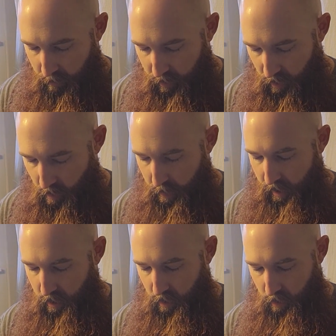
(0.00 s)
I'm going to come
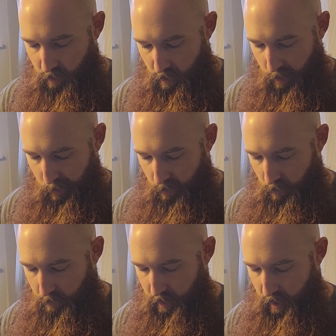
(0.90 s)
back
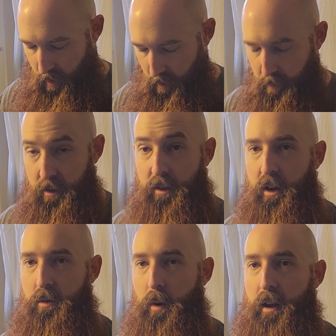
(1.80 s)
with my
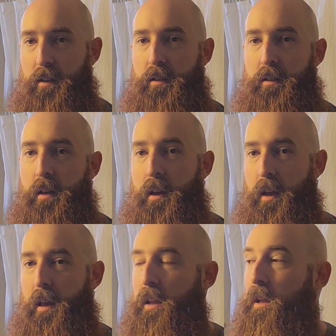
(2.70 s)
mustache wax
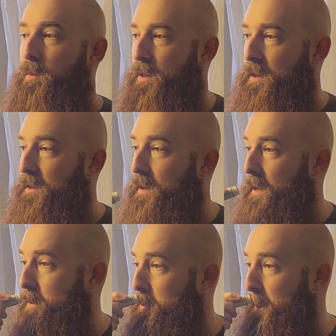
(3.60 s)
and hit it with
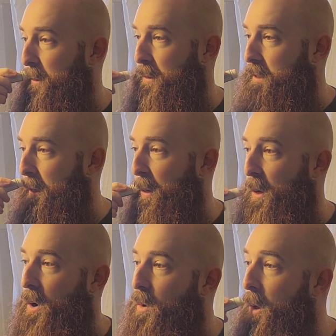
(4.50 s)
a gentle
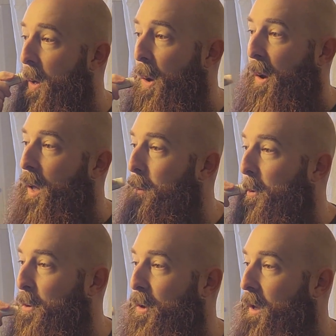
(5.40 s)
second coat. Again,
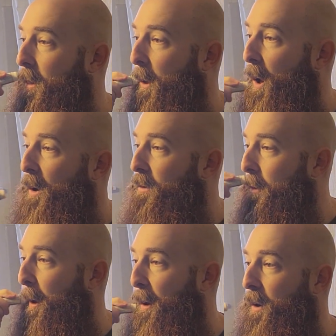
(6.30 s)
mostly on the
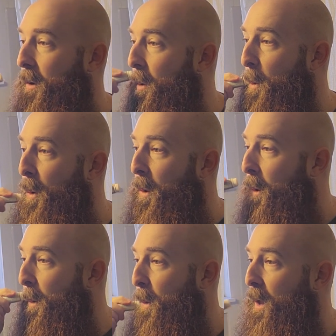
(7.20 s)
outside,
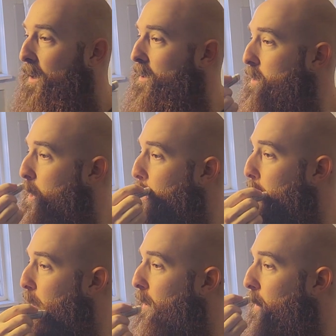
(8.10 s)
the
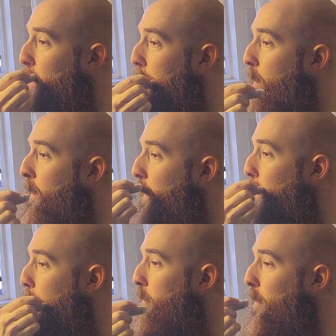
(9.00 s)
exterior,
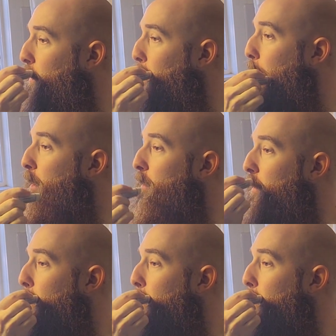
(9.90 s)
the left and the right.